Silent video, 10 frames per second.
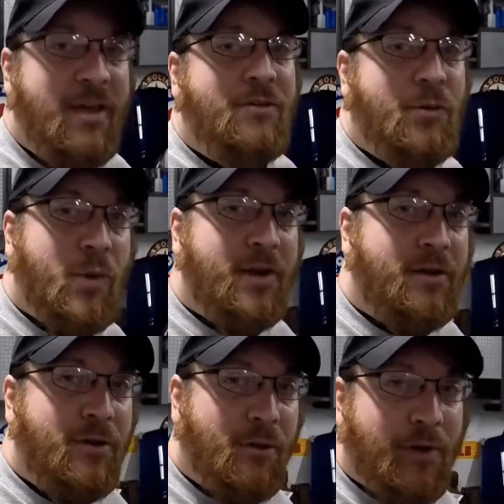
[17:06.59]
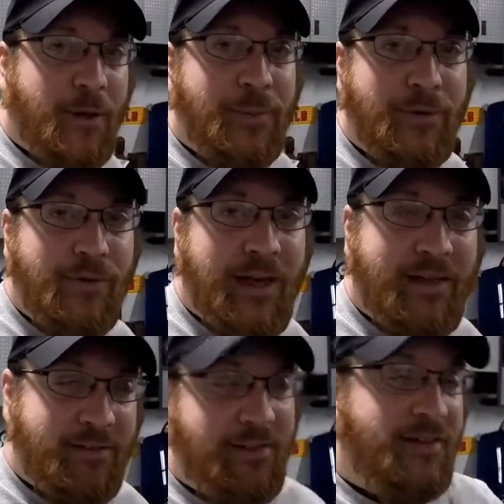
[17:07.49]
If you want to know when I upload new
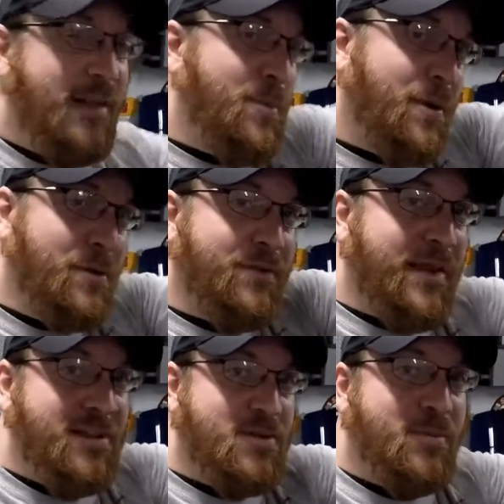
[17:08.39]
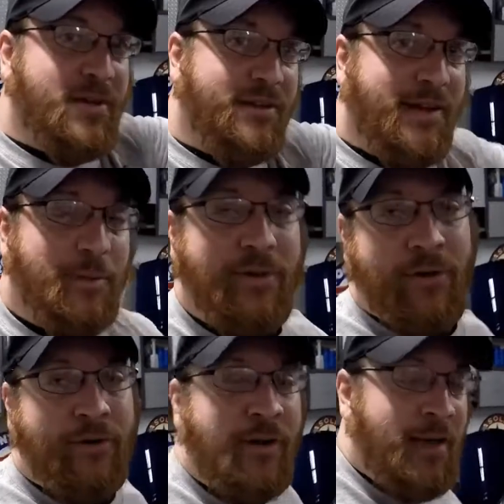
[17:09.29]
content, hit that bell notification button down
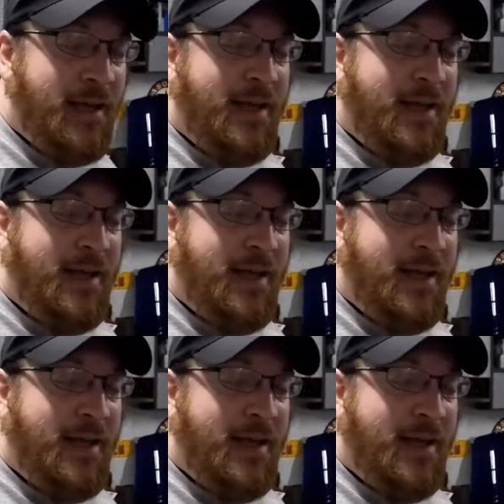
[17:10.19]
below.